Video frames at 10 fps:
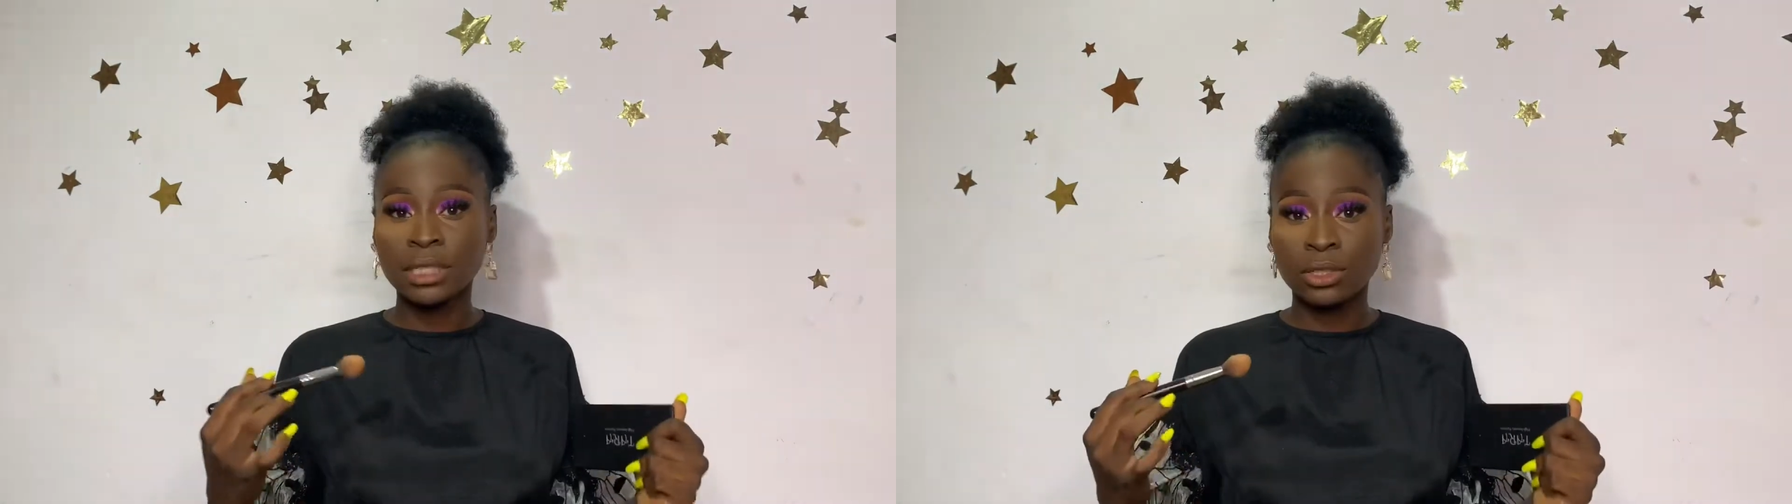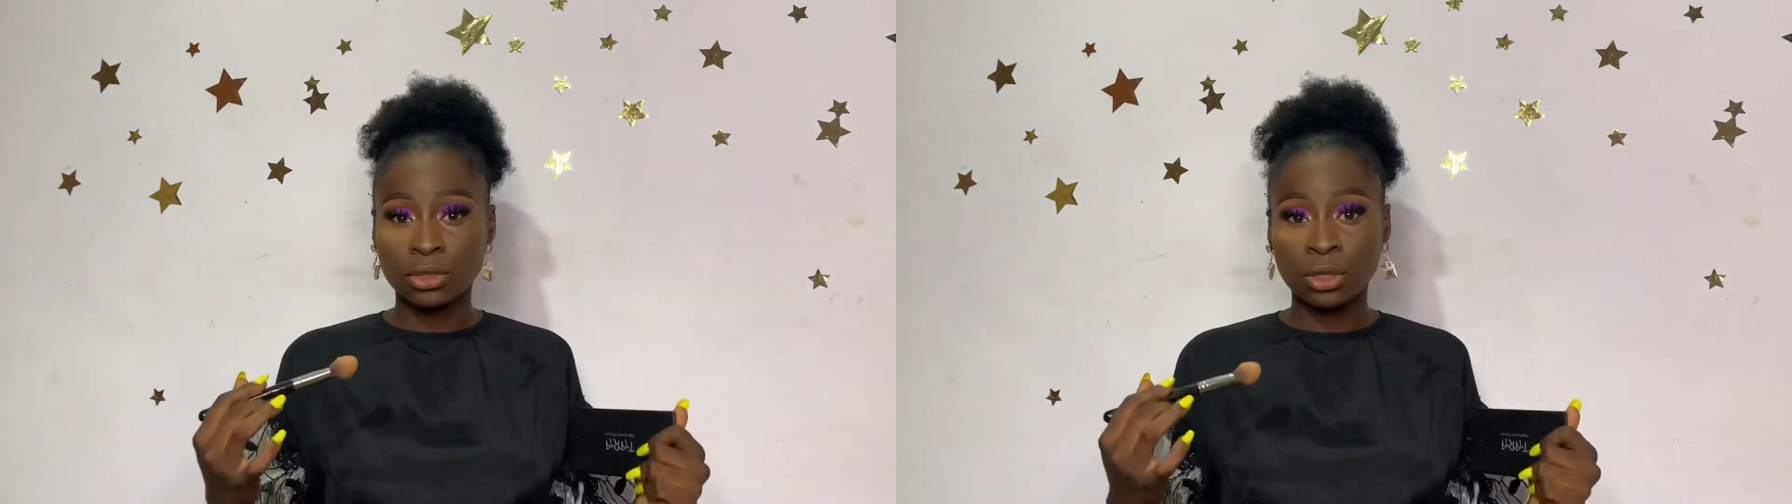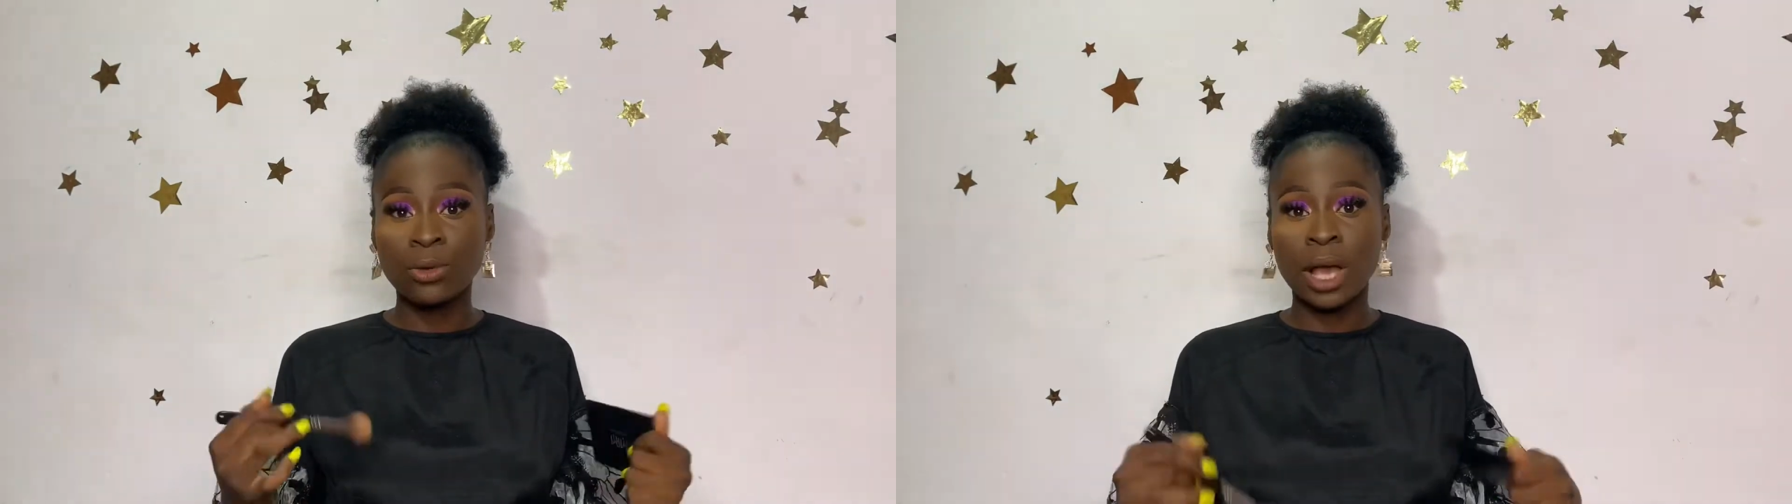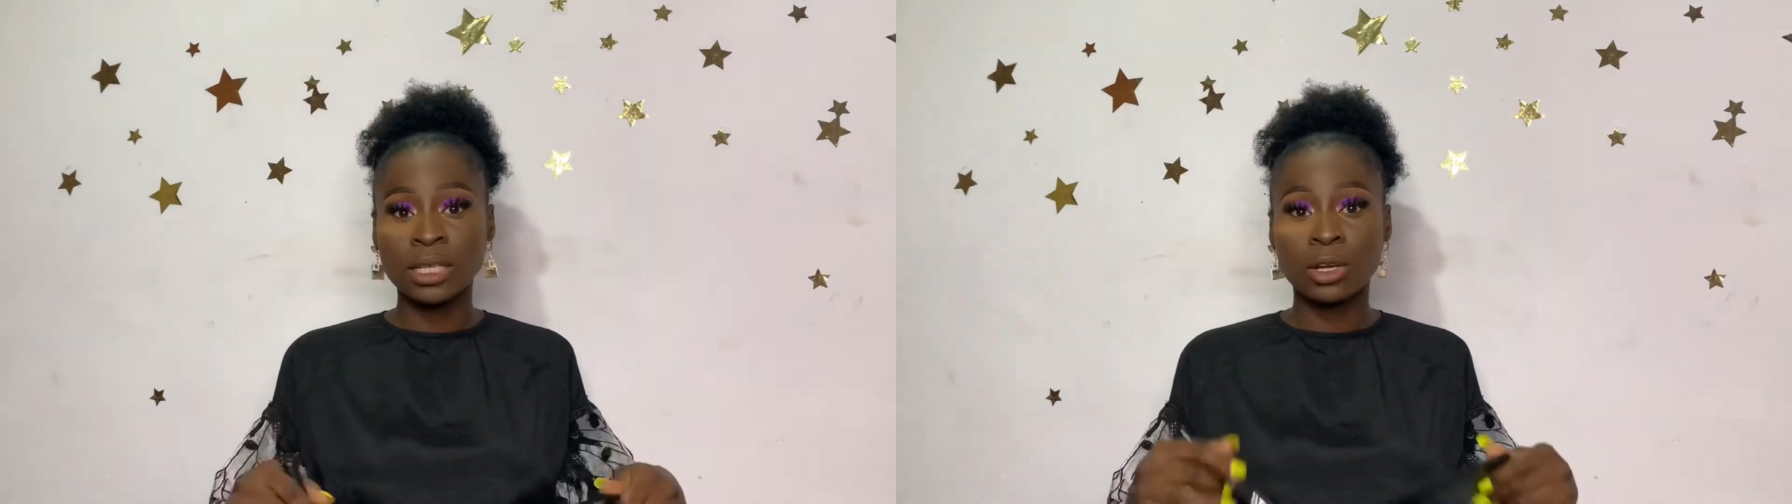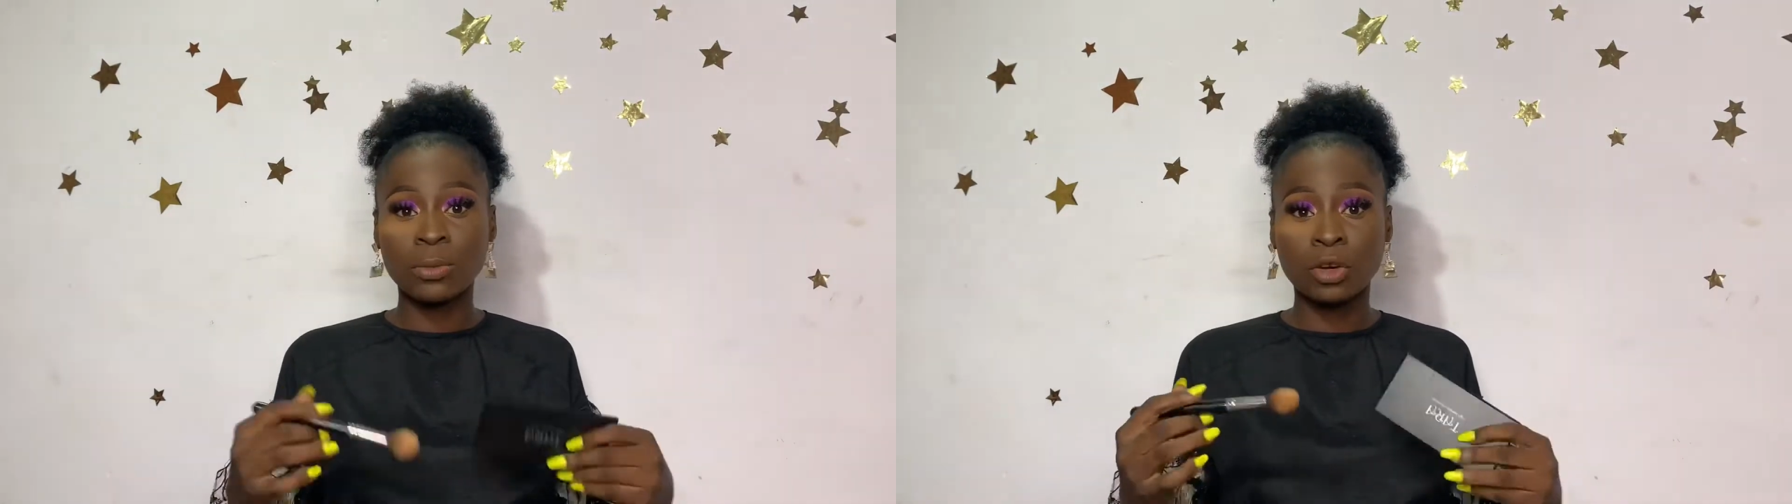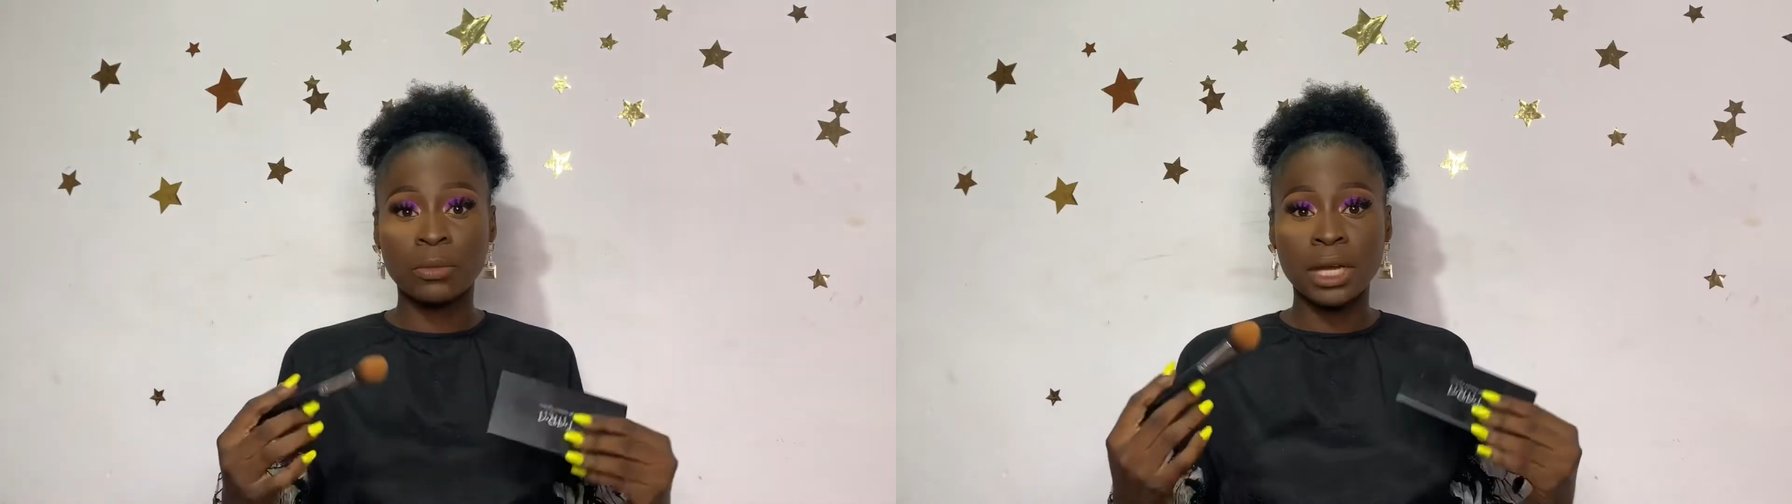struggle as an upcoming